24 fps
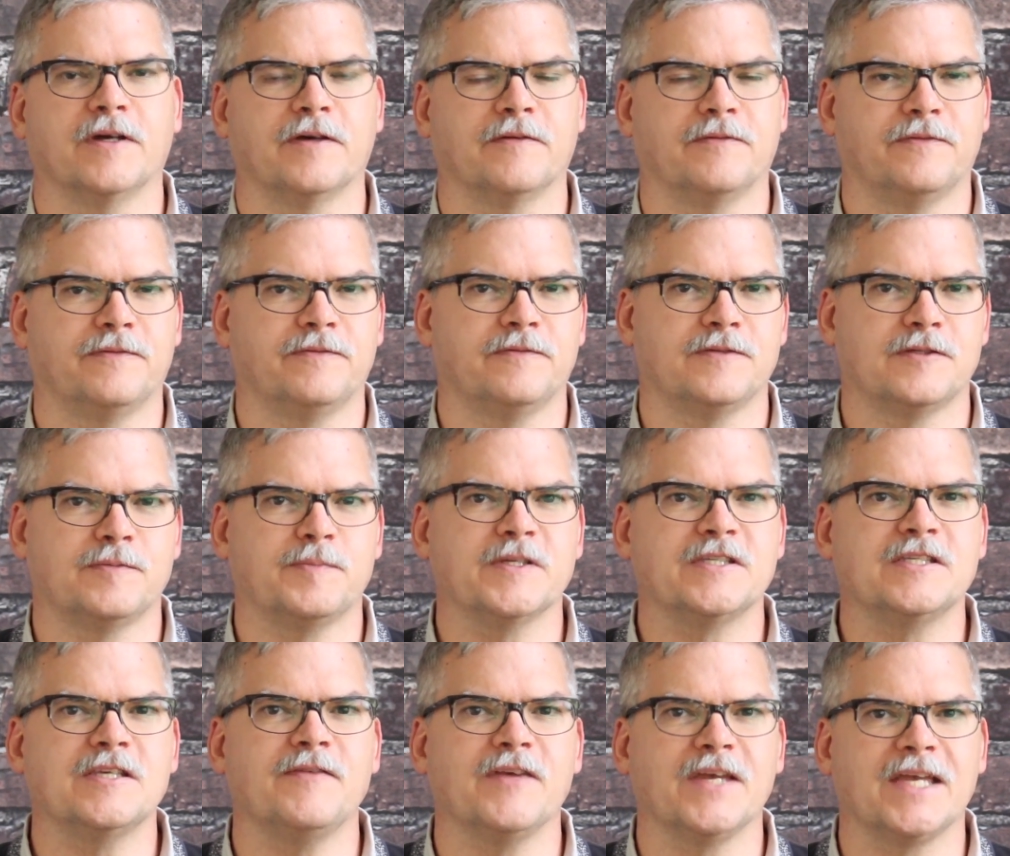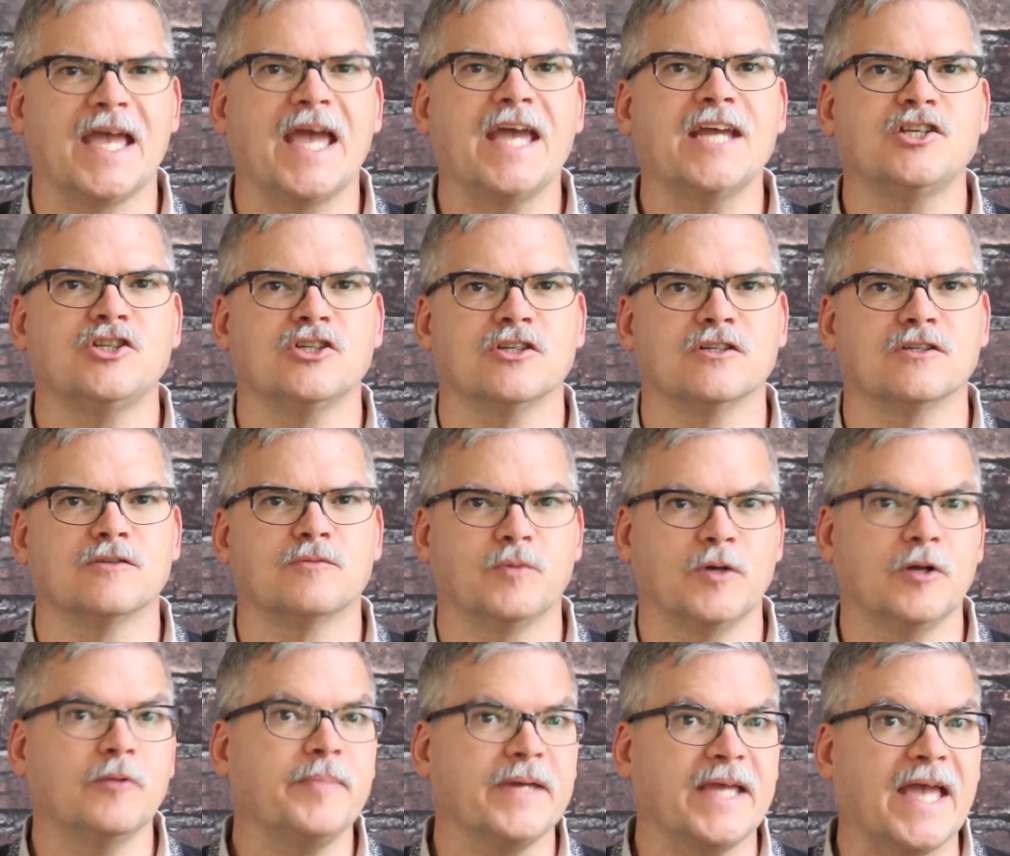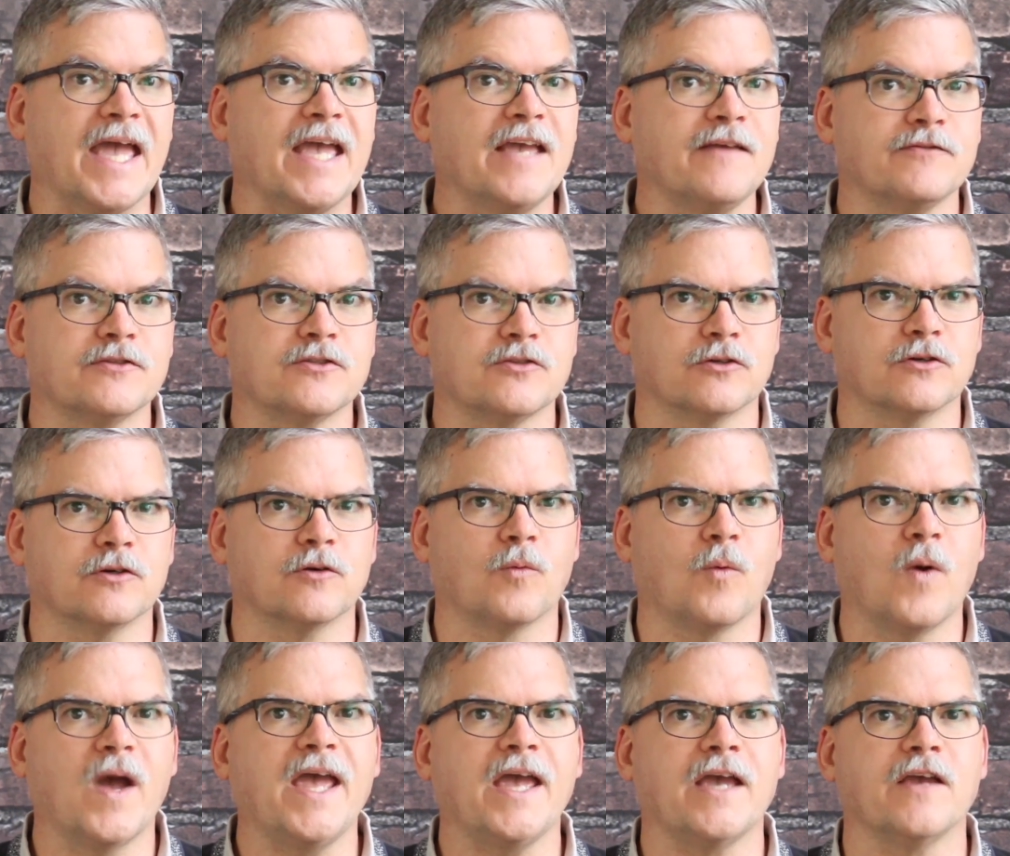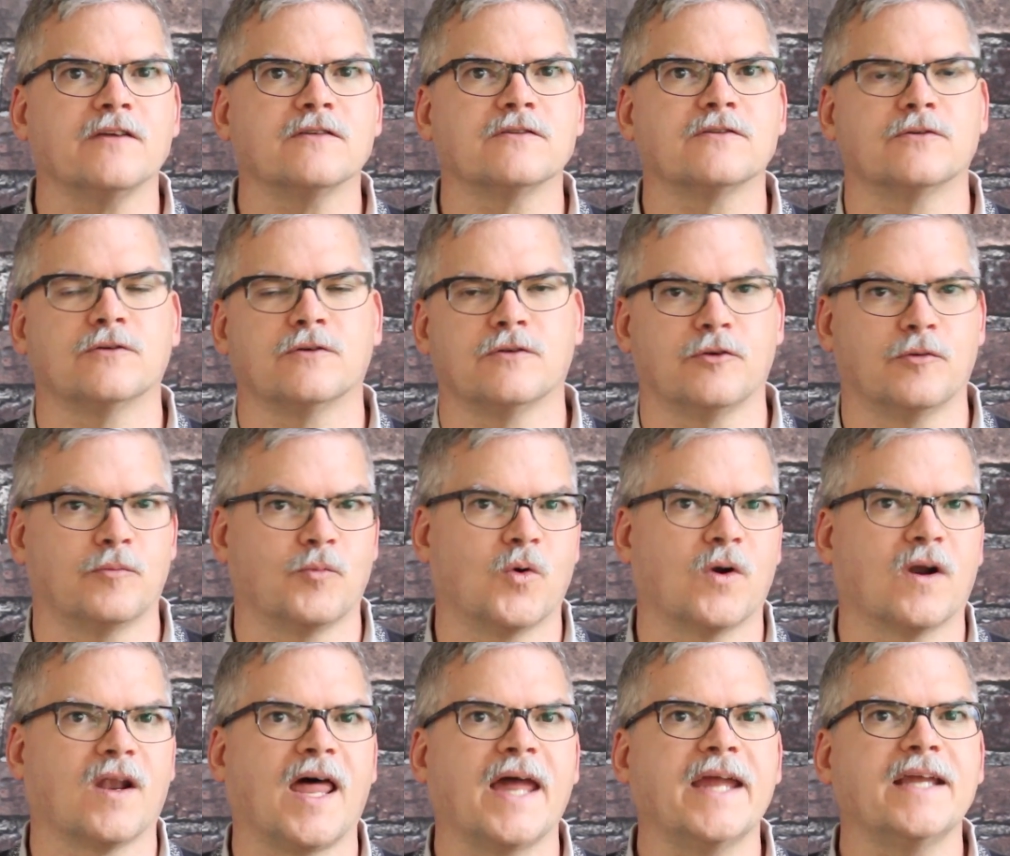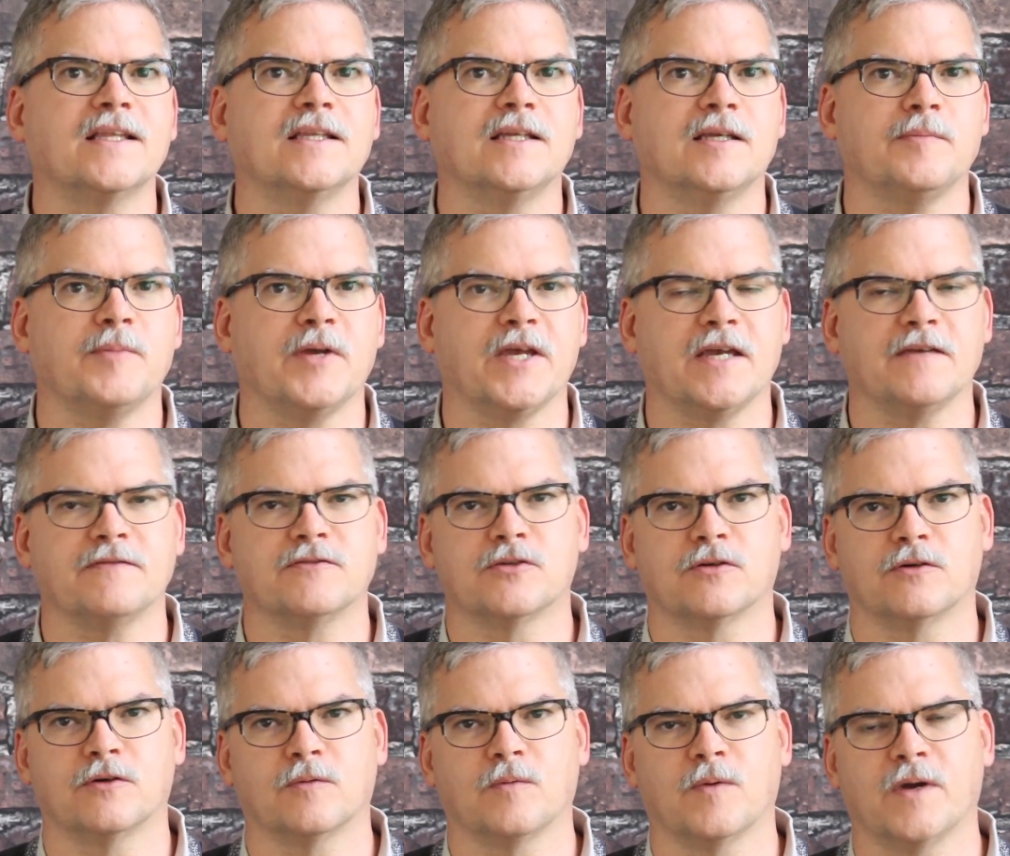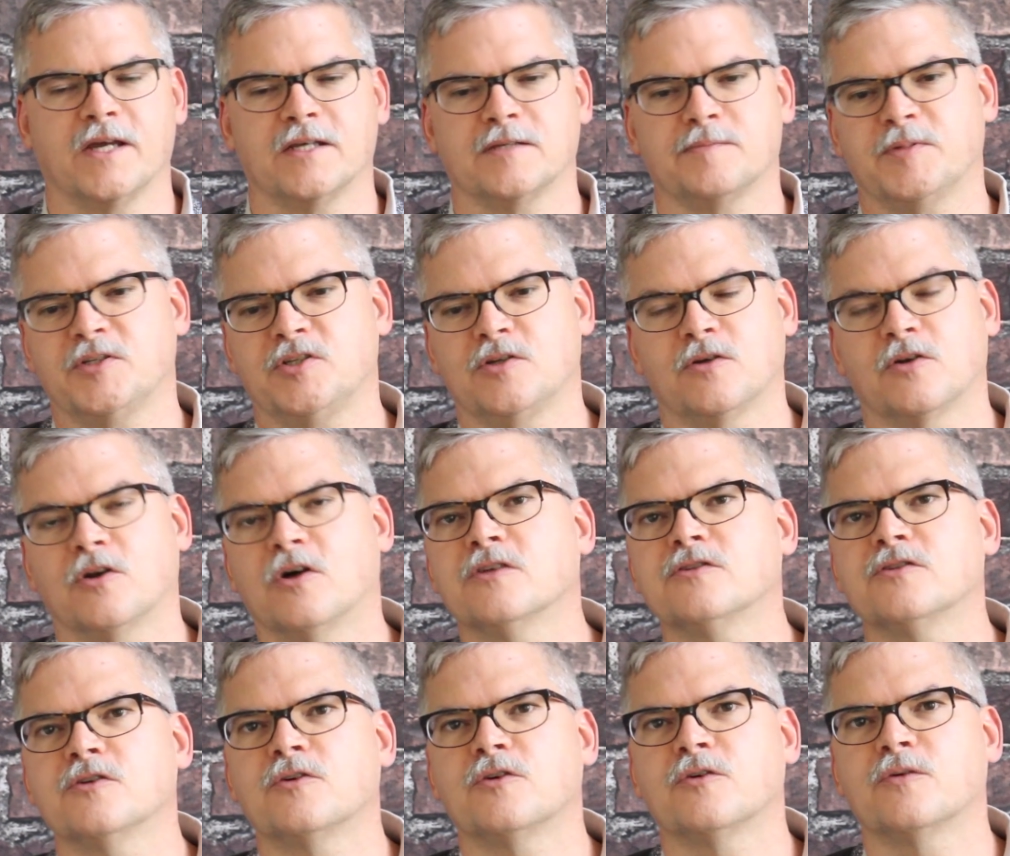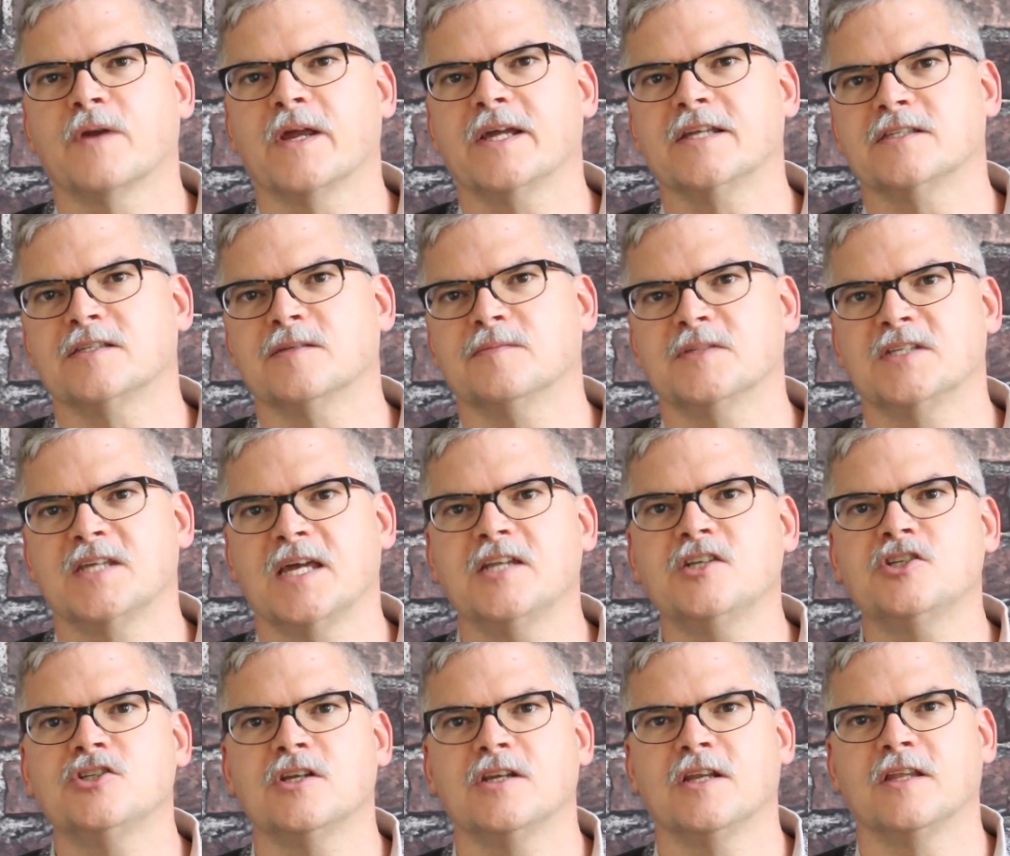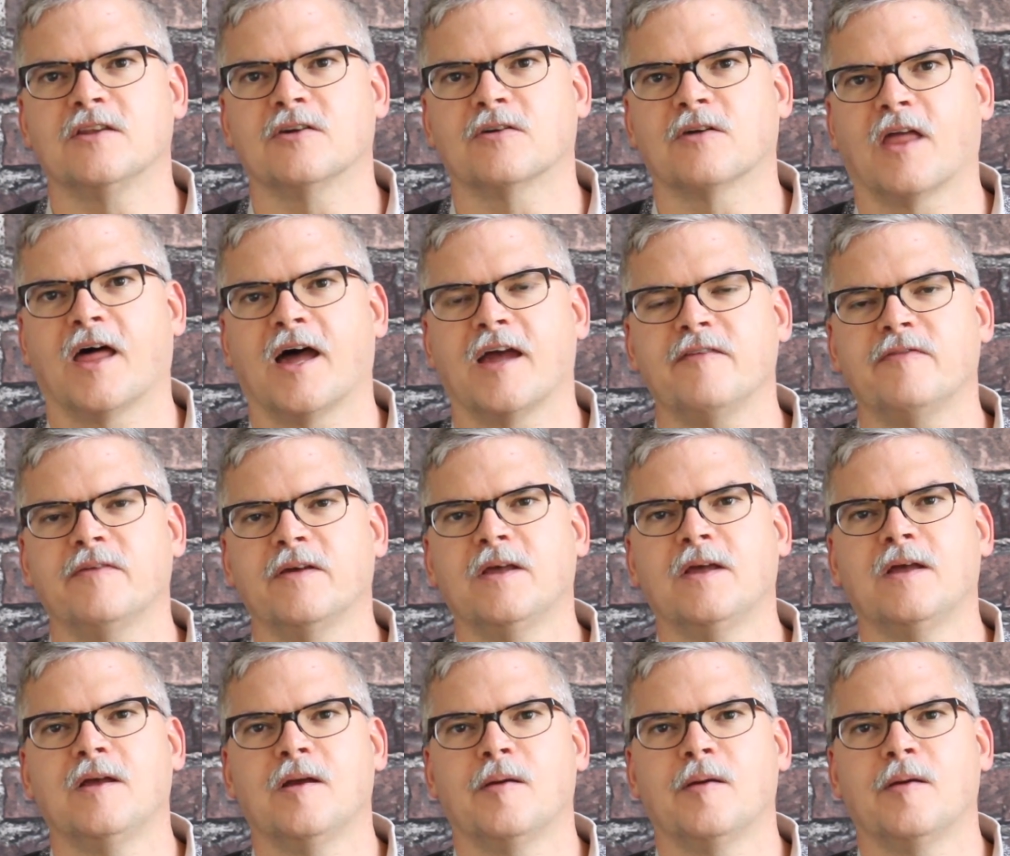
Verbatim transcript: of specific ages will behave certain ways, or they're more likely to behave certain ways, but you can also create some tension in their life